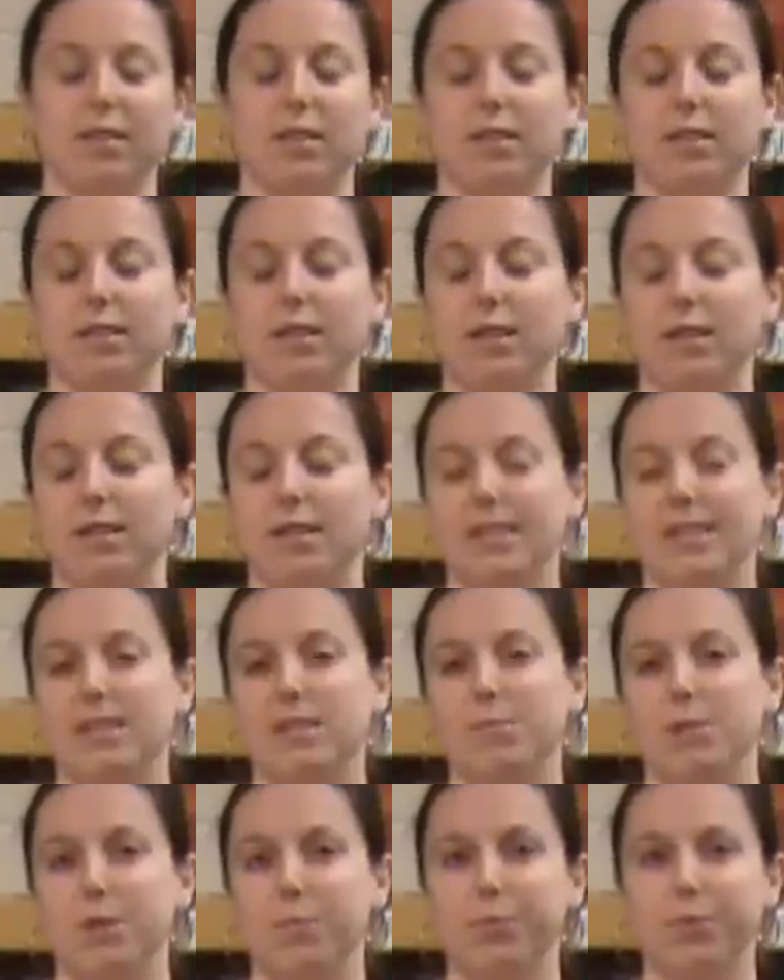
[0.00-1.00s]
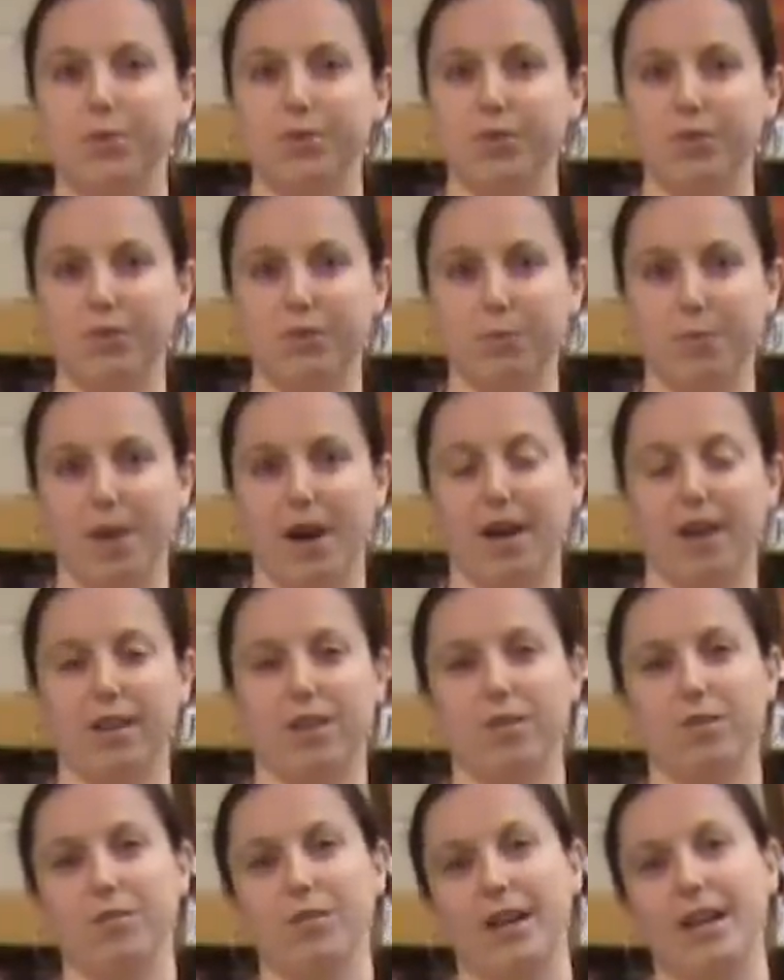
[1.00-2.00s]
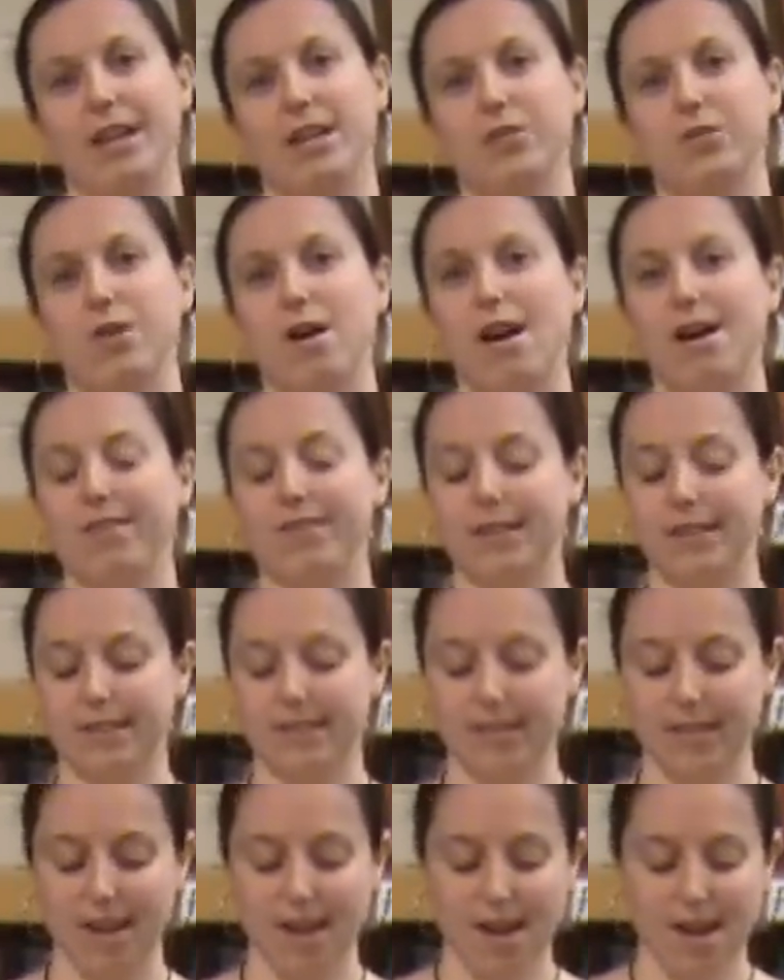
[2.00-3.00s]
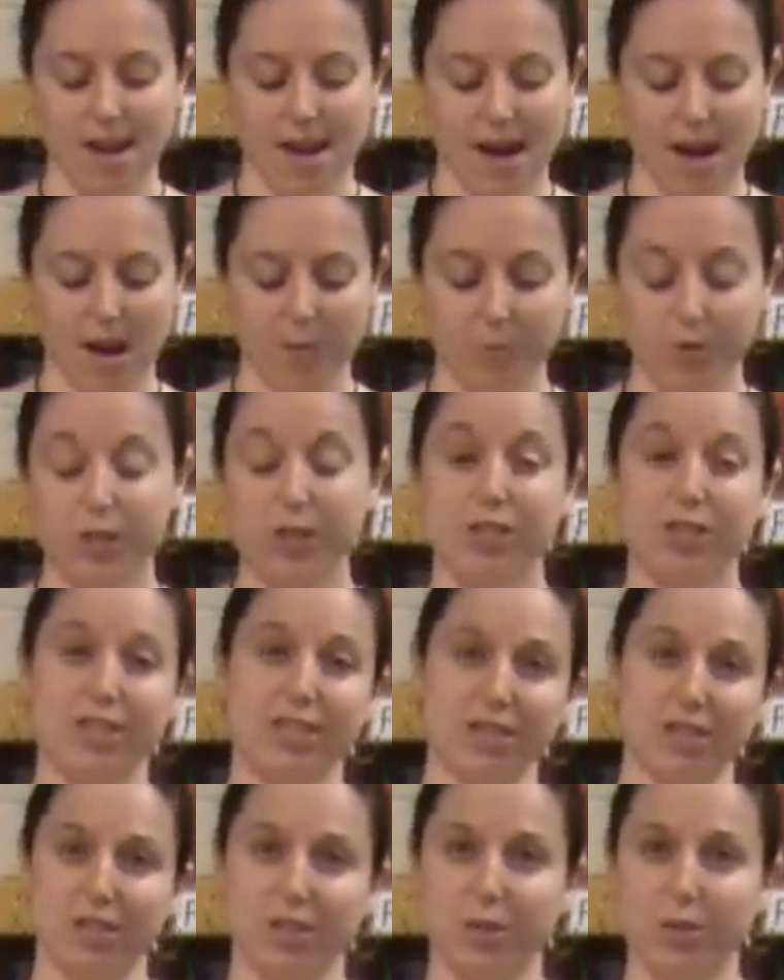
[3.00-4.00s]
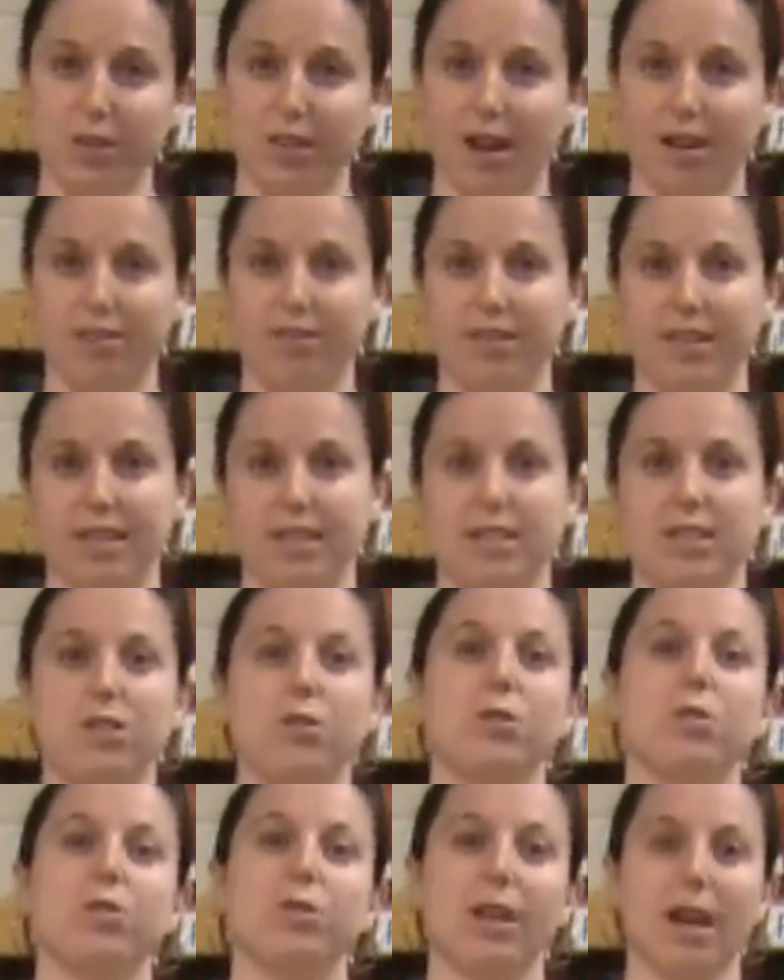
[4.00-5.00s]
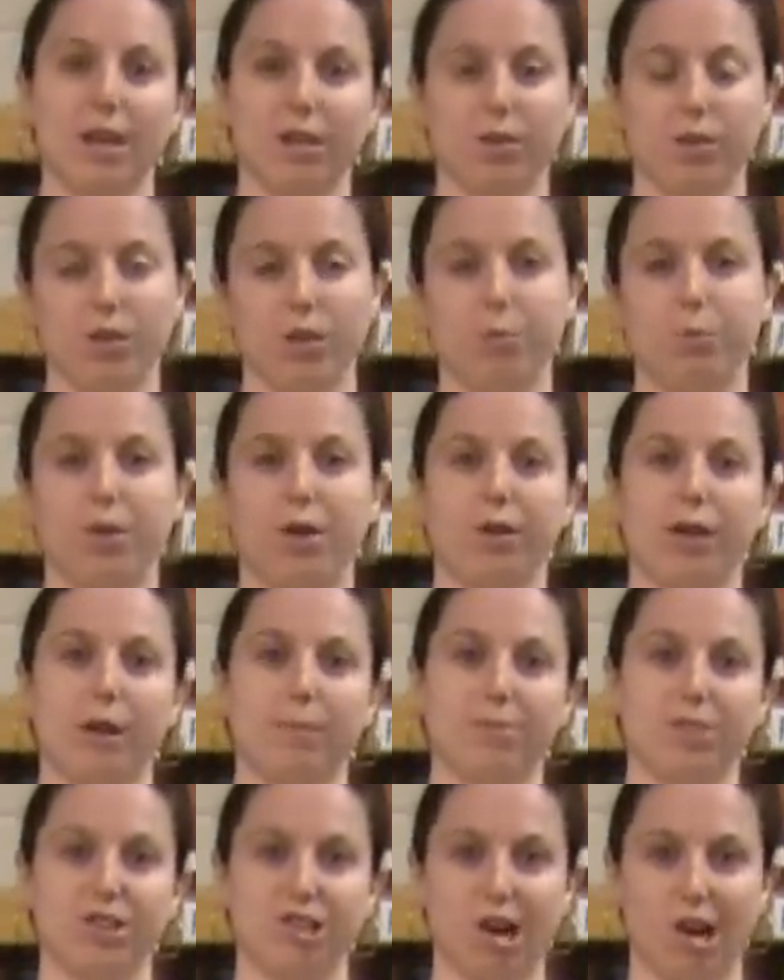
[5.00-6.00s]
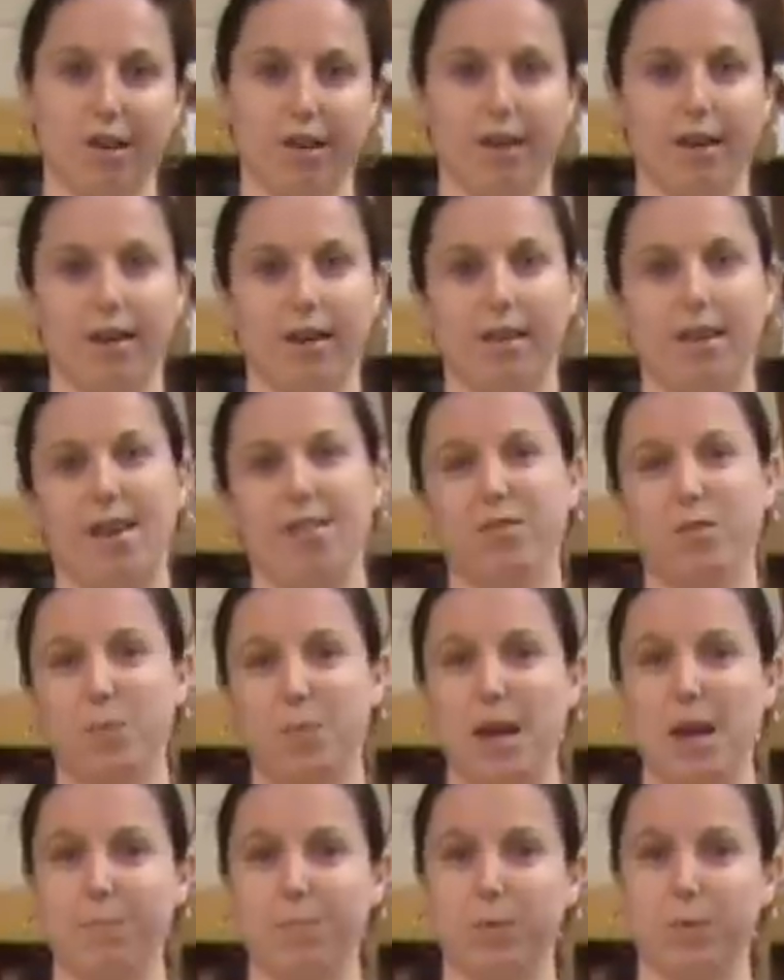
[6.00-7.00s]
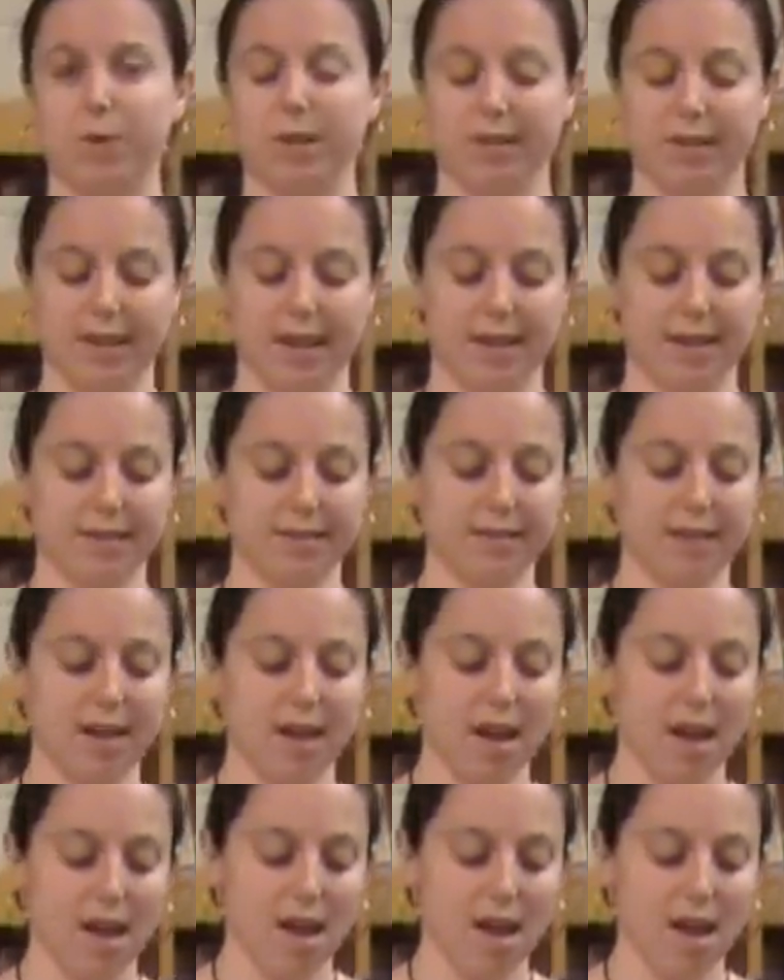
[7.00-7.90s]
things to be approved by your financial office, you can still do a lot of things to get your Nook program started, a lot of the paperwork things.